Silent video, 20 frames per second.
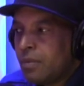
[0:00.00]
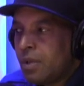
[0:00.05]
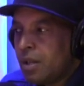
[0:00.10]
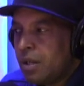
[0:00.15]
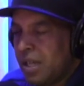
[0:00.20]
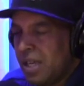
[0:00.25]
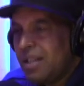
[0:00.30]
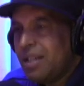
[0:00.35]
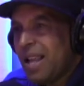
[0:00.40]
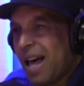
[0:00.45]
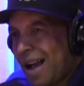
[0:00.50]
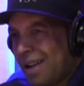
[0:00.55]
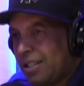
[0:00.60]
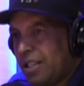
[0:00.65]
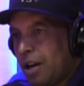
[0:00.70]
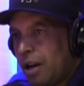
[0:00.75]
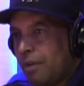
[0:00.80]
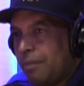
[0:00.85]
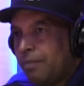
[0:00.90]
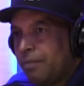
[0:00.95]
getting locked
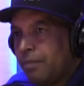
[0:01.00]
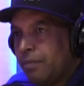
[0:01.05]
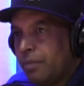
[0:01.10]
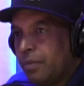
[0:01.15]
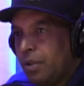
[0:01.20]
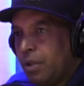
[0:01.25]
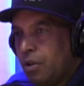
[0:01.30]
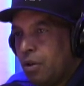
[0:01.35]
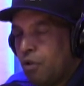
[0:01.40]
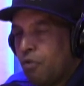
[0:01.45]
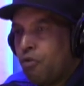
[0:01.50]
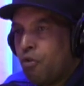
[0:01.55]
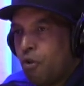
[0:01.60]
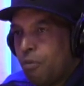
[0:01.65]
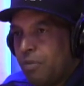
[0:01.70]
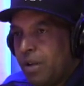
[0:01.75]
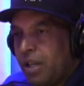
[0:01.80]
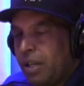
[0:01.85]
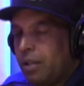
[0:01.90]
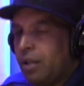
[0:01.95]
up, mm-hmm. you know, mm-hmm. for a
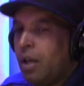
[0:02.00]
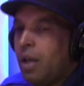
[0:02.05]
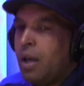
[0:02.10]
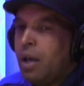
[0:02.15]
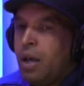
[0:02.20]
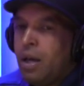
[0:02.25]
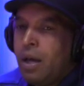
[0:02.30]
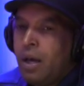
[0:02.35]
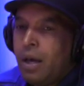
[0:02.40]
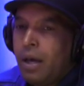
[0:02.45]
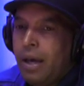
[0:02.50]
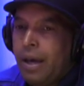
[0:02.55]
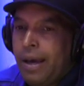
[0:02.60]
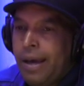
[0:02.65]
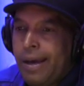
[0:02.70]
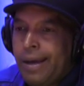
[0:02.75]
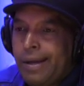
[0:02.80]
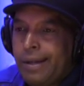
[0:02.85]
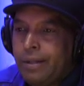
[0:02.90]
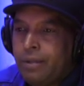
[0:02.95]
minute.
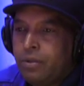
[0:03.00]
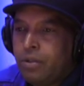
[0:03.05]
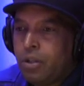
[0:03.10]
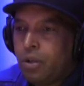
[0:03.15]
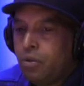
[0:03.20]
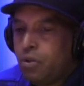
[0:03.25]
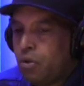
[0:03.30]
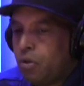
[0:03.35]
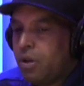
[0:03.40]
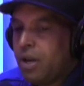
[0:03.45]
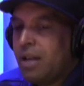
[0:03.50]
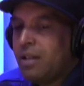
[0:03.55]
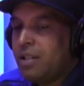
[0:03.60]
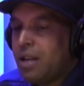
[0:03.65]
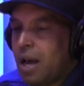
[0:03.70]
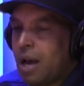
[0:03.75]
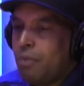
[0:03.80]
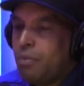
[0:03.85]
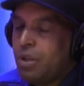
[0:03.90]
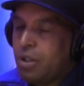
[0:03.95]
And so during that
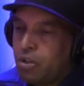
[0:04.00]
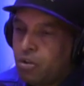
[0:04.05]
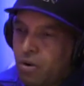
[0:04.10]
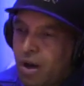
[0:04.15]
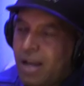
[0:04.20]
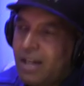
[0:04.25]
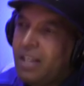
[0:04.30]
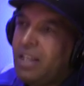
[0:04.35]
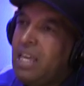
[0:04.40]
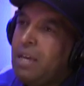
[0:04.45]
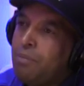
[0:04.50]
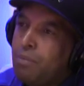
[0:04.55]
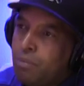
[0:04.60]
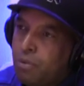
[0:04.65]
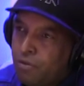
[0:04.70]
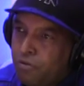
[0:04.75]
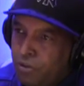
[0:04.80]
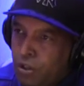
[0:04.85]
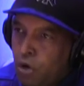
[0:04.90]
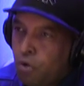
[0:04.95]
time, we just tried to keep him
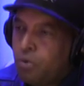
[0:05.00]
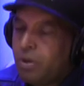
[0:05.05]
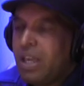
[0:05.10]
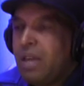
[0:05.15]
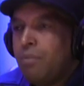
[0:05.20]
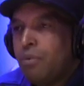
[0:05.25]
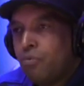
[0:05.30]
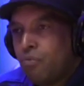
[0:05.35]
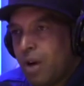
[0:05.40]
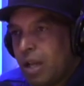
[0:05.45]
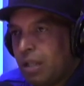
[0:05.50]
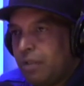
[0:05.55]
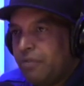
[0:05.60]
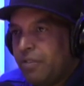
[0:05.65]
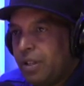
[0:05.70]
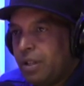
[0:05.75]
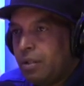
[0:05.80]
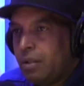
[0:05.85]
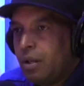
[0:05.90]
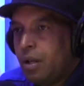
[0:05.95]
afloat, keep him
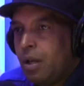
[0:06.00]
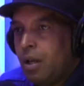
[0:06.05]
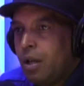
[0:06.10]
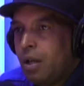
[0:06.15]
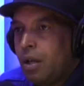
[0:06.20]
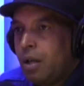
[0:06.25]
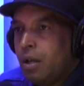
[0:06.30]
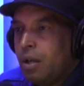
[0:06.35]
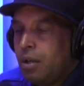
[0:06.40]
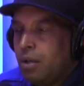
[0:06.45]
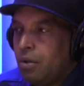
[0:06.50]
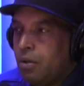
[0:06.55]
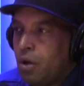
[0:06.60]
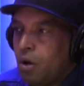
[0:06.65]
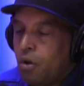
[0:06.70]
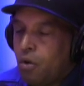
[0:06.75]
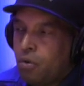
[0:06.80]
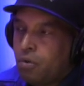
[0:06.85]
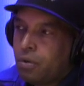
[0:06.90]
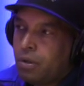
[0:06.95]
relevant. Yeah. You
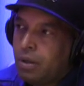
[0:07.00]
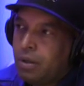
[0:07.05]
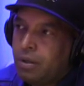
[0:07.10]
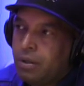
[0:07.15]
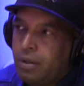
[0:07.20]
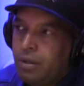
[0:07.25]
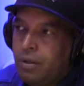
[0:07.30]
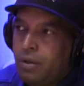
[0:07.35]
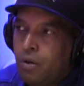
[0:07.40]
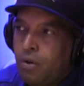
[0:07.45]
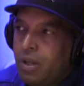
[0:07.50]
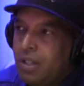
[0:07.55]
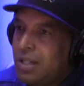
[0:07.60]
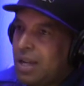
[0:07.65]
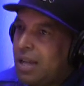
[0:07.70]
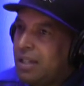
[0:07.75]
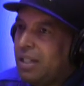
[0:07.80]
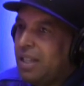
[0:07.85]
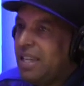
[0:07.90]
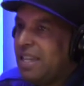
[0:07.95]
know, uh, you know, he's
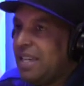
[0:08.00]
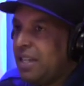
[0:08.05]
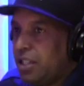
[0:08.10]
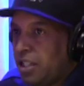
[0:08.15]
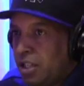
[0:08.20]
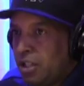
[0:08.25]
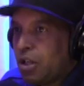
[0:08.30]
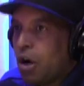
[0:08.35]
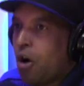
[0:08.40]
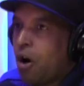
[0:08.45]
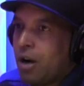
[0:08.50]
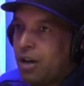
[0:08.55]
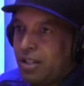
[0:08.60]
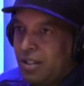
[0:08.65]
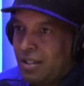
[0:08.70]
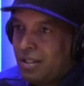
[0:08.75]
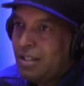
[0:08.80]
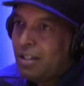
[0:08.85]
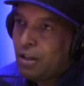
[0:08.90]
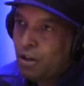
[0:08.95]
not the easiest
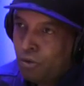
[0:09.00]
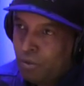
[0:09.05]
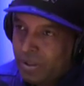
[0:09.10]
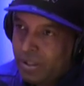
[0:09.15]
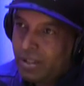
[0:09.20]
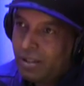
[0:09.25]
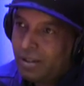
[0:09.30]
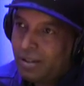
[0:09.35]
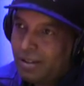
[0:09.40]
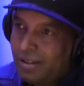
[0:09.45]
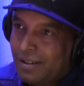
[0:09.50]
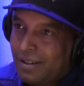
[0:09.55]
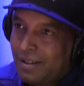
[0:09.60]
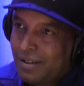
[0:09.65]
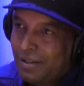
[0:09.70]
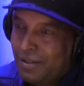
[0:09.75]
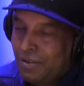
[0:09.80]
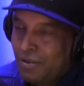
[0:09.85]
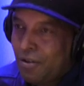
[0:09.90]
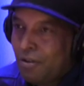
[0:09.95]
artist to deal with.
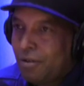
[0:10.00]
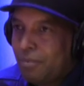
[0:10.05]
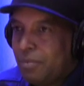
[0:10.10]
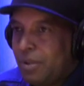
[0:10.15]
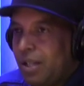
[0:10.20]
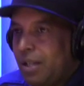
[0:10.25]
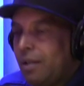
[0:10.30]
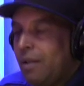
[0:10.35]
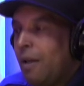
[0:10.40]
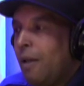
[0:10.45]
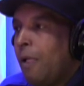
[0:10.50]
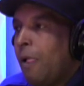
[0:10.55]
Mm-hmm. You know what I mean?